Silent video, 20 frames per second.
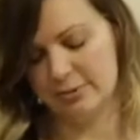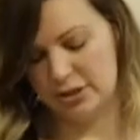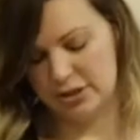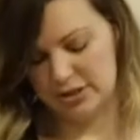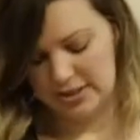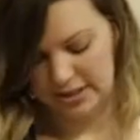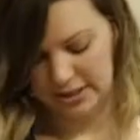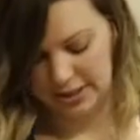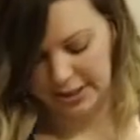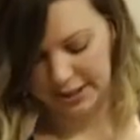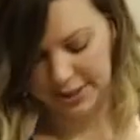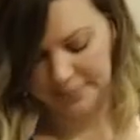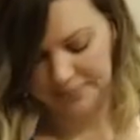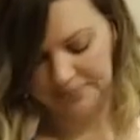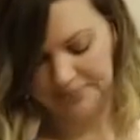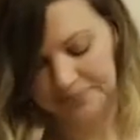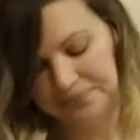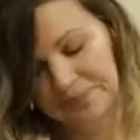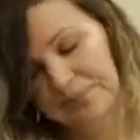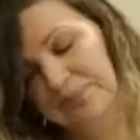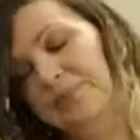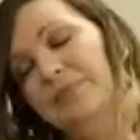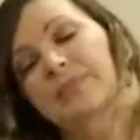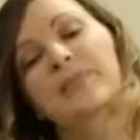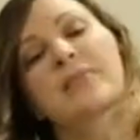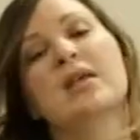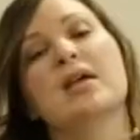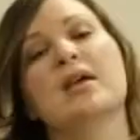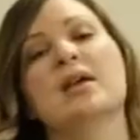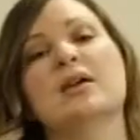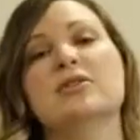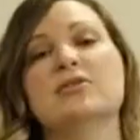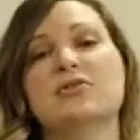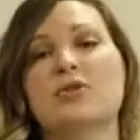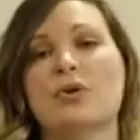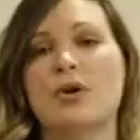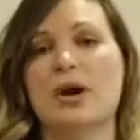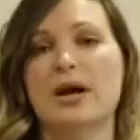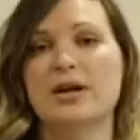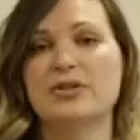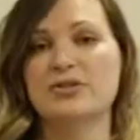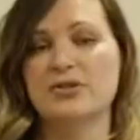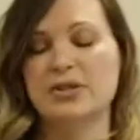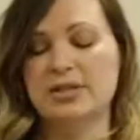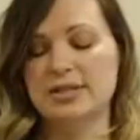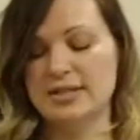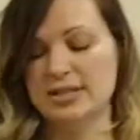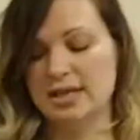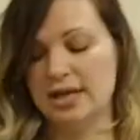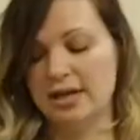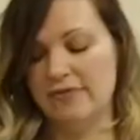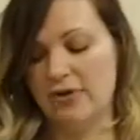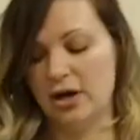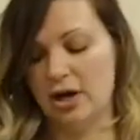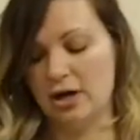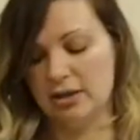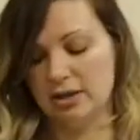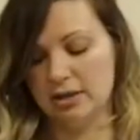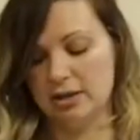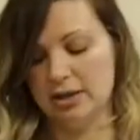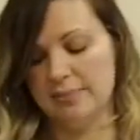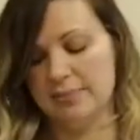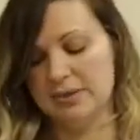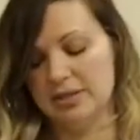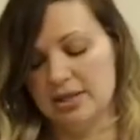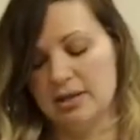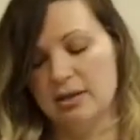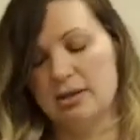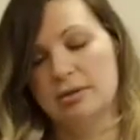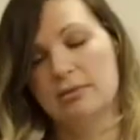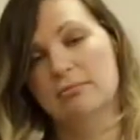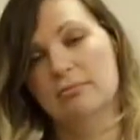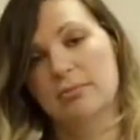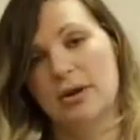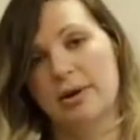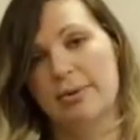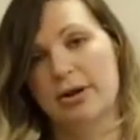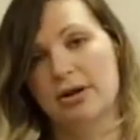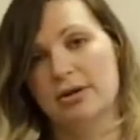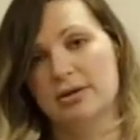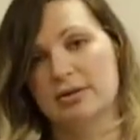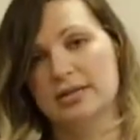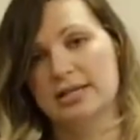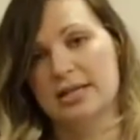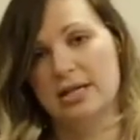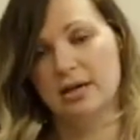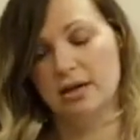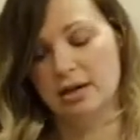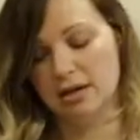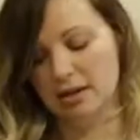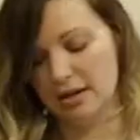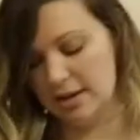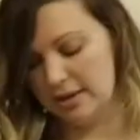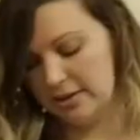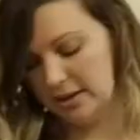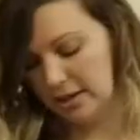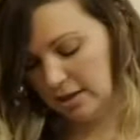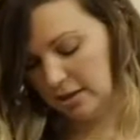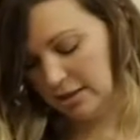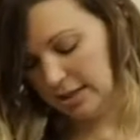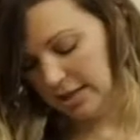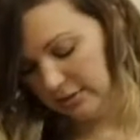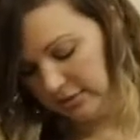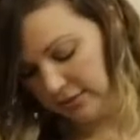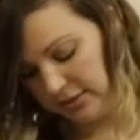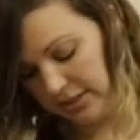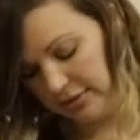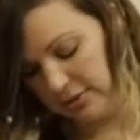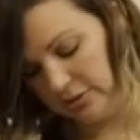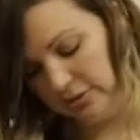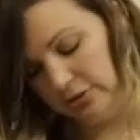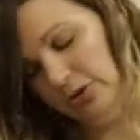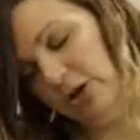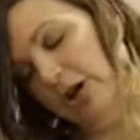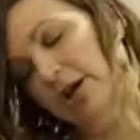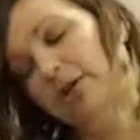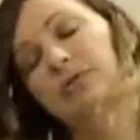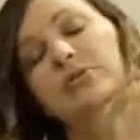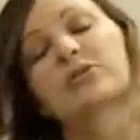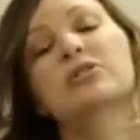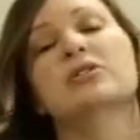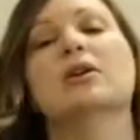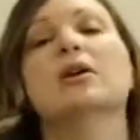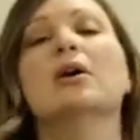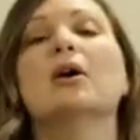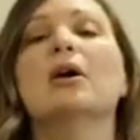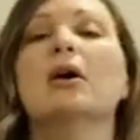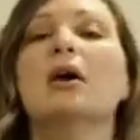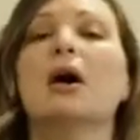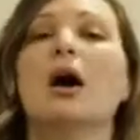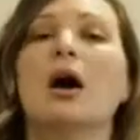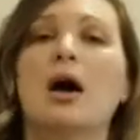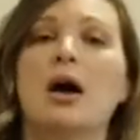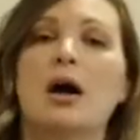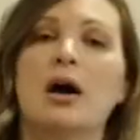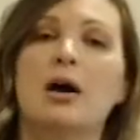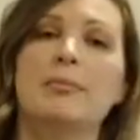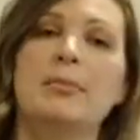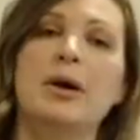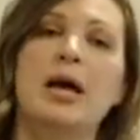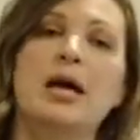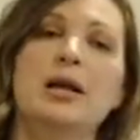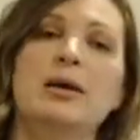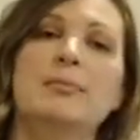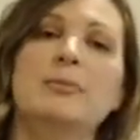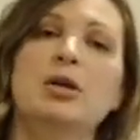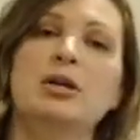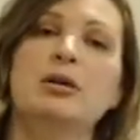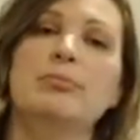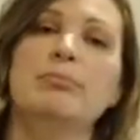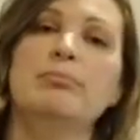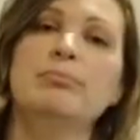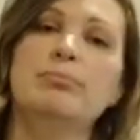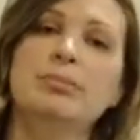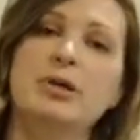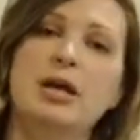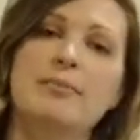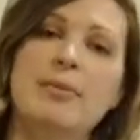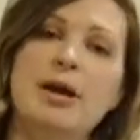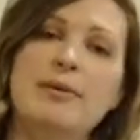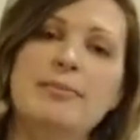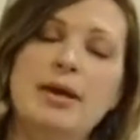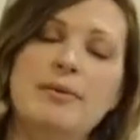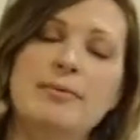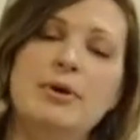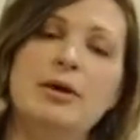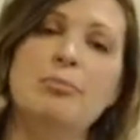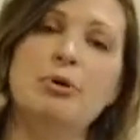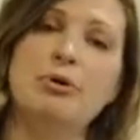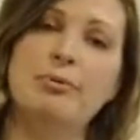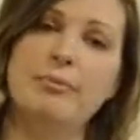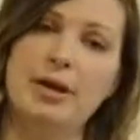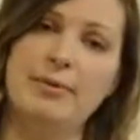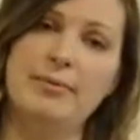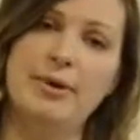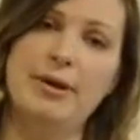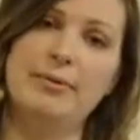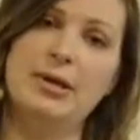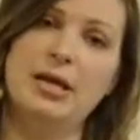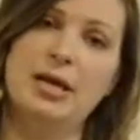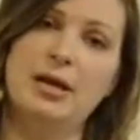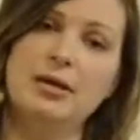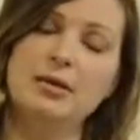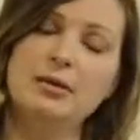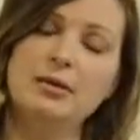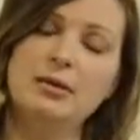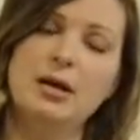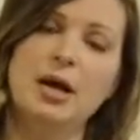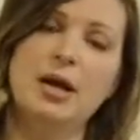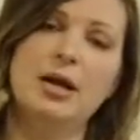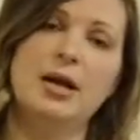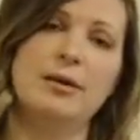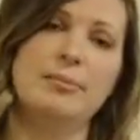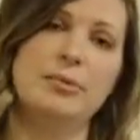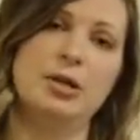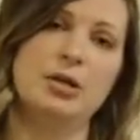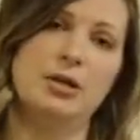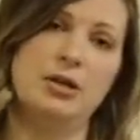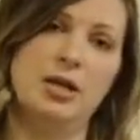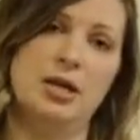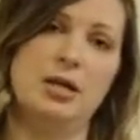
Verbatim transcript: personally. So as you can see, I've unclipped my buckles here, and they are now down on the ground. Um, and I'm gonna get my baby and put my baby in, and I'm gonna